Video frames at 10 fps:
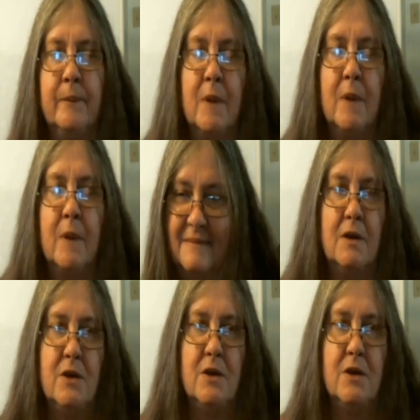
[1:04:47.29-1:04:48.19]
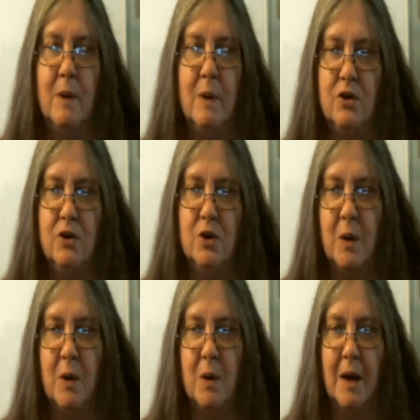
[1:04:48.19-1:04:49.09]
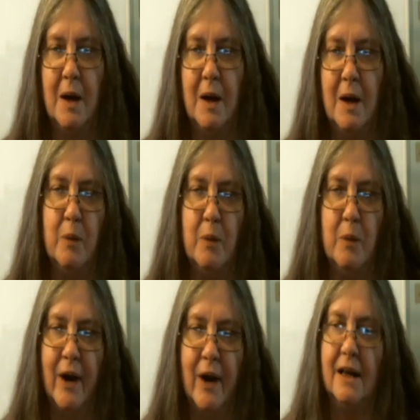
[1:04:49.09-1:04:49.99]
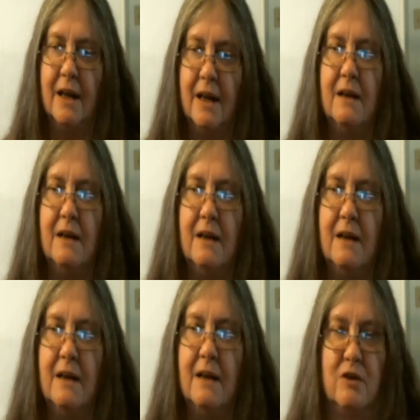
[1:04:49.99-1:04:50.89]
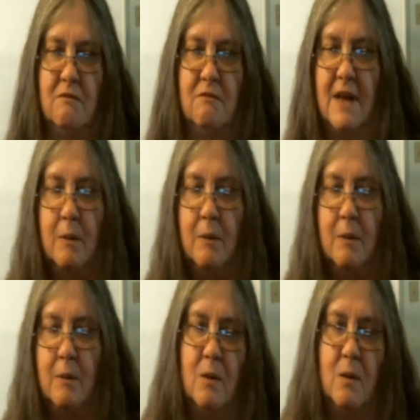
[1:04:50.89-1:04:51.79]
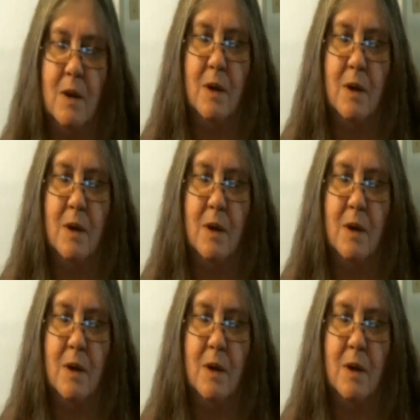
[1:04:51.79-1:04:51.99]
So when you do a Penny Bradley search, that'll be the one.